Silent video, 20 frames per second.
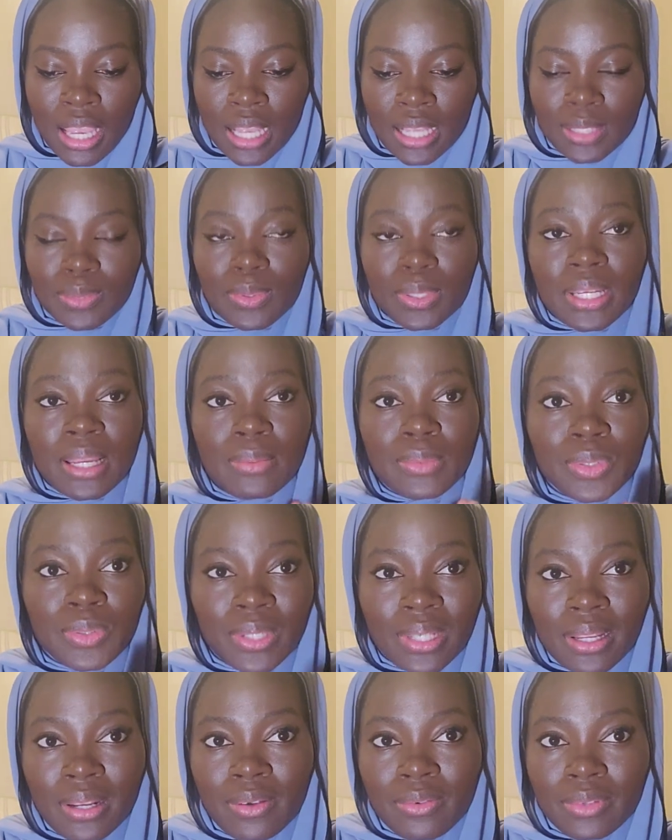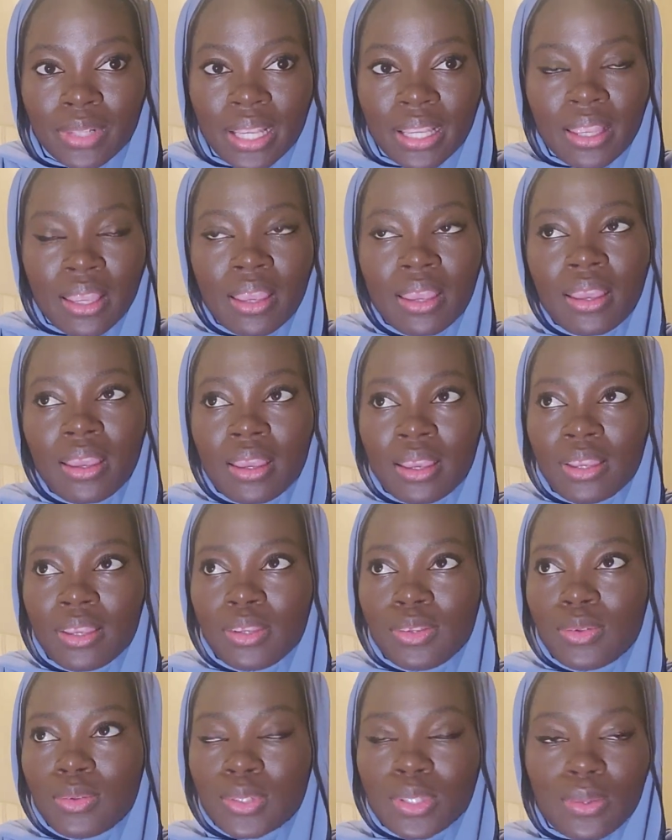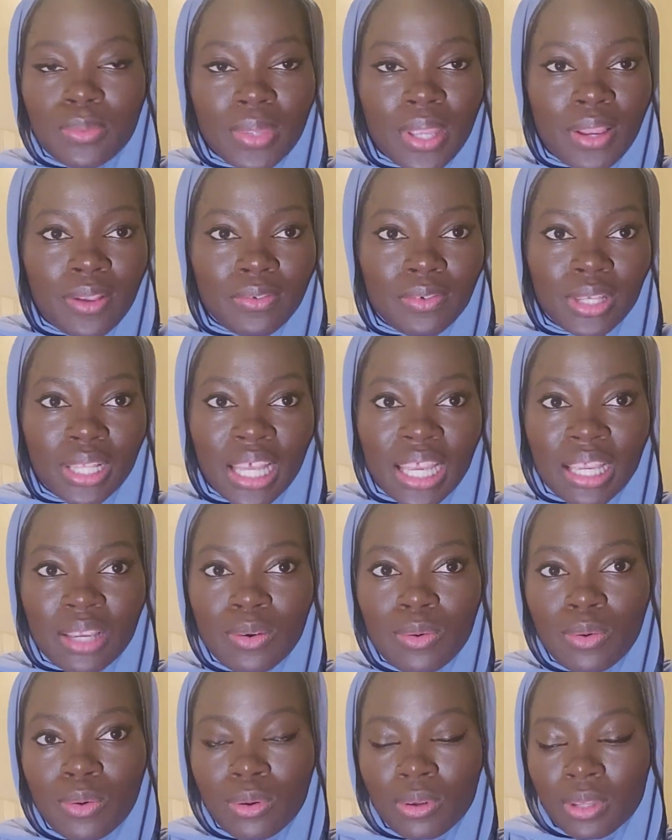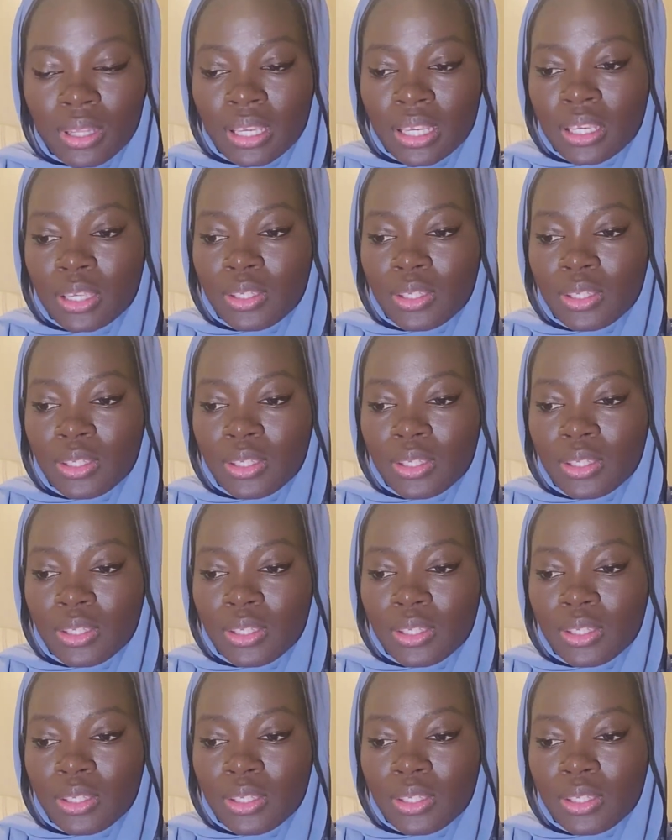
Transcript: Is what I'm doing enough? Like, you know, sometimes I feel like, oh,